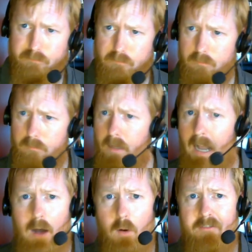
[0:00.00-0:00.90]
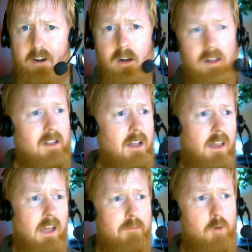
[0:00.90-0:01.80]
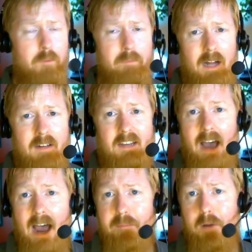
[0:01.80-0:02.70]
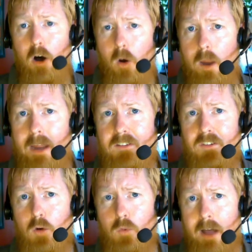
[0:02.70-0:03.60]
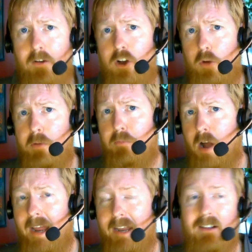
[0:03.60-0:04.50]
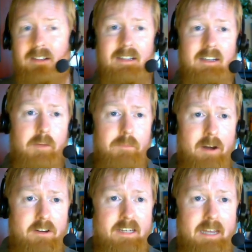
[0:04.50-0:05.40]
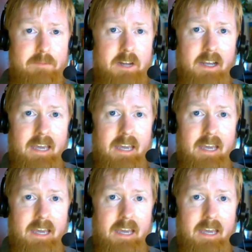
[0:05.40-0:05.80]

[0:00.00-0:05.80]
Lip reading: However, a lot more buzz and hype always around Kobe Bryant compared to Tim Duncan.